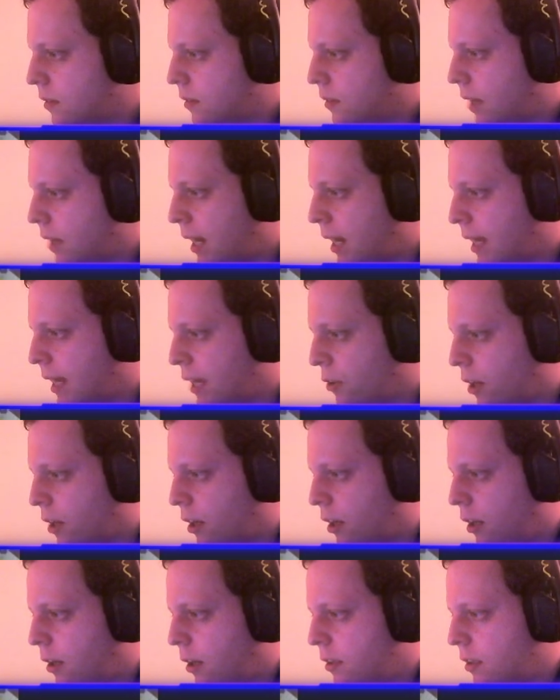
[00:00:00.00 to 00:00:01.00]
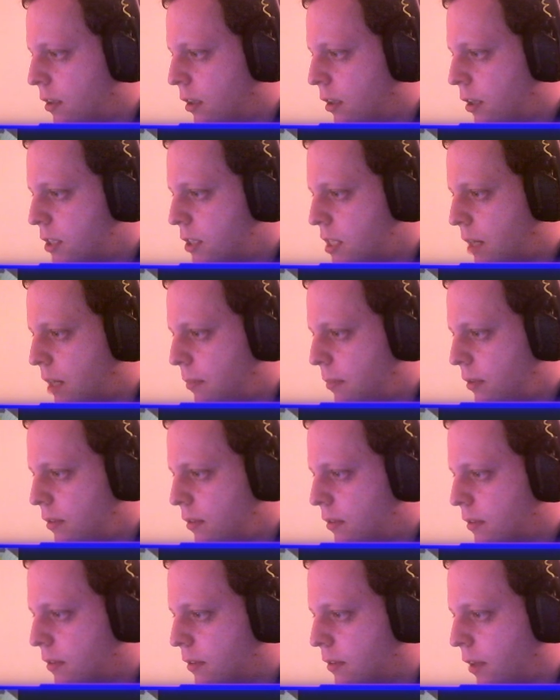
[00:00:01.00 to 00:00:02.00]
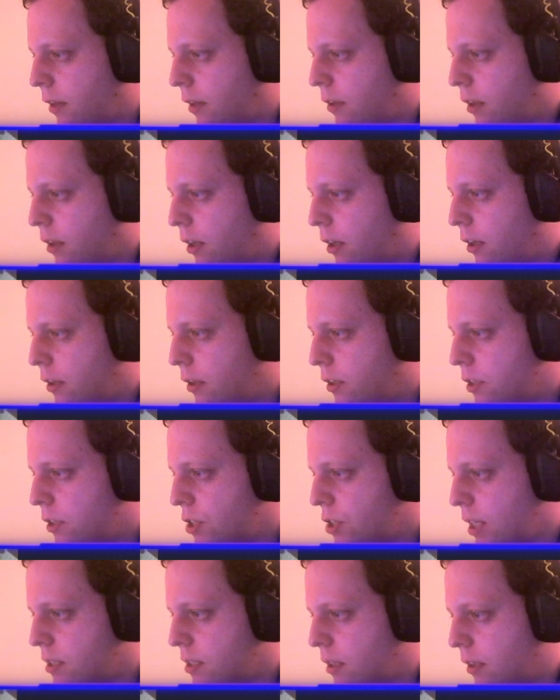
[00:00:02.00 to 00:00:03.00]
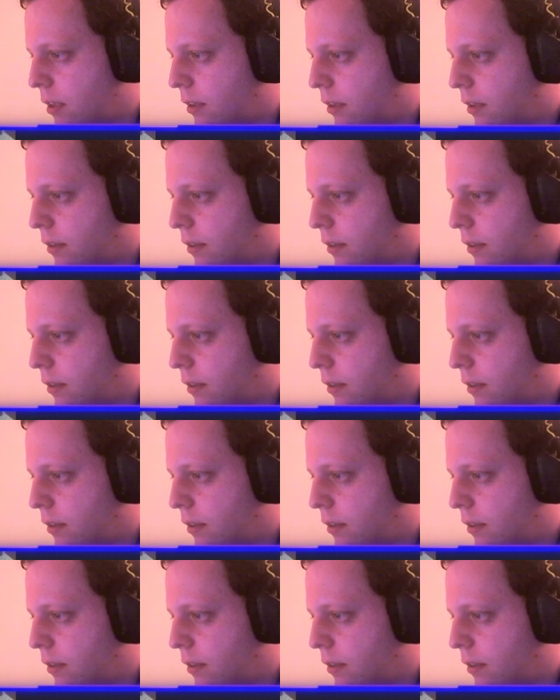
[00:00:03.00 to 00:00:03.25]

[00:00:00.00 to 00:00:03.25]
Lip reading: Ah, here we go. Load sample. No, load JSON.